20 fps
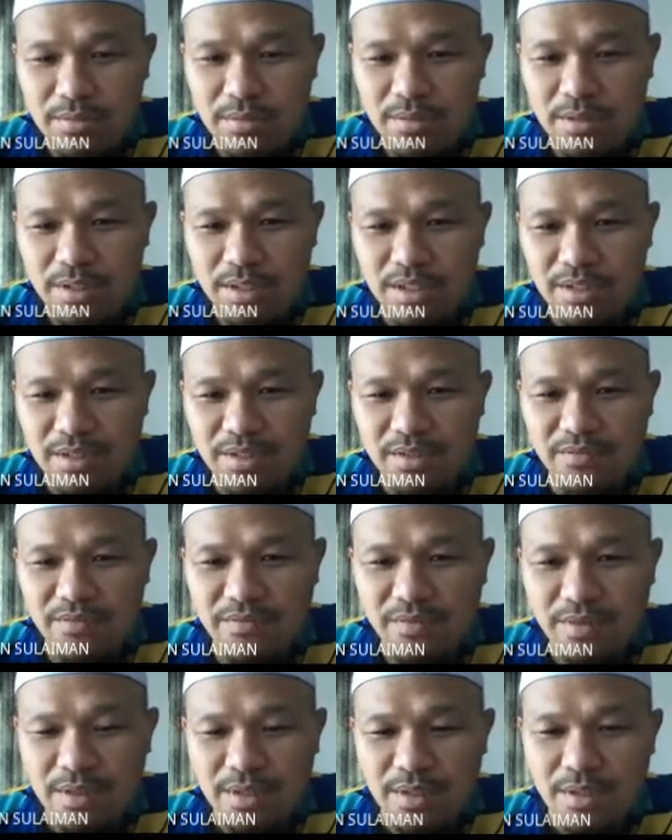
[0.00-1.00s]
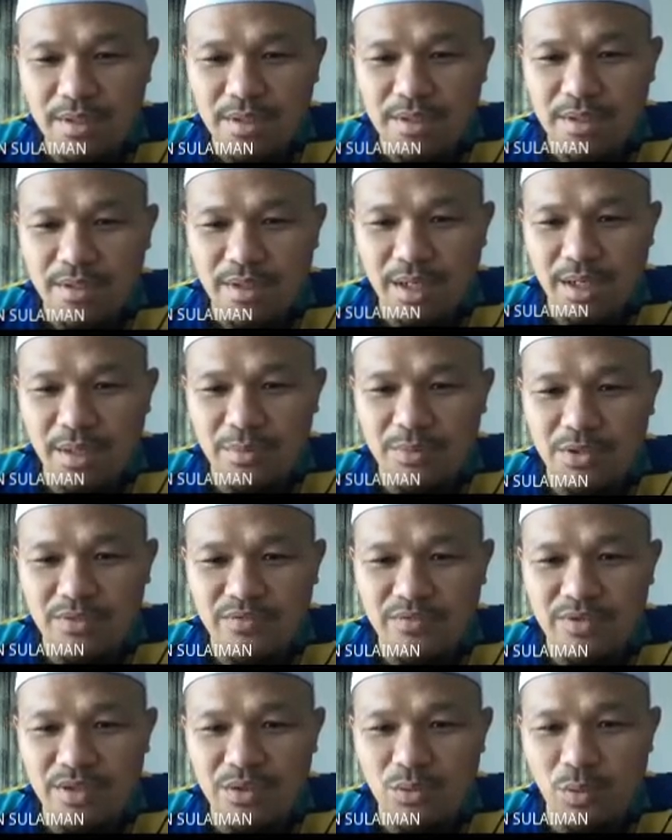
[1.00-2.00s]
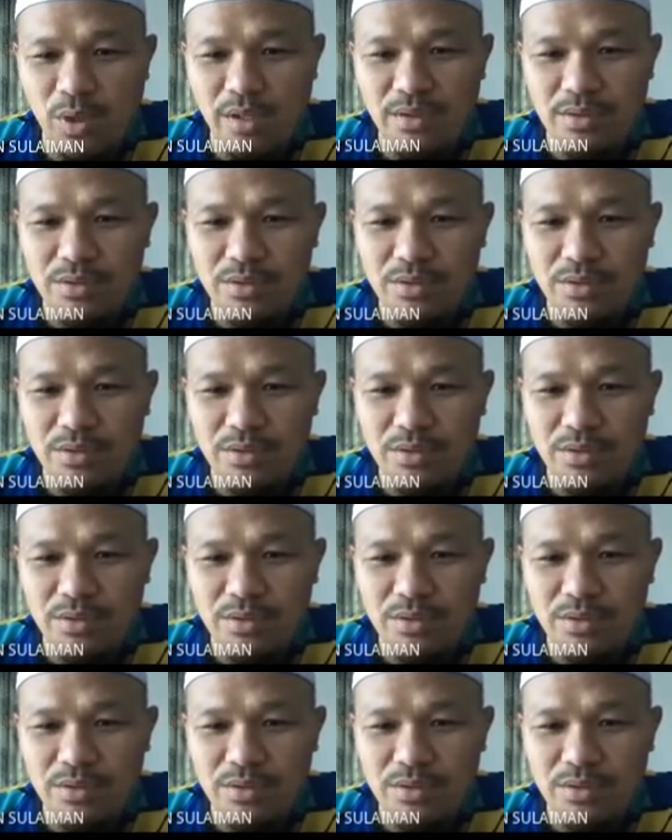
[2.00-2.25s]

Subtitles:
negative, times v1.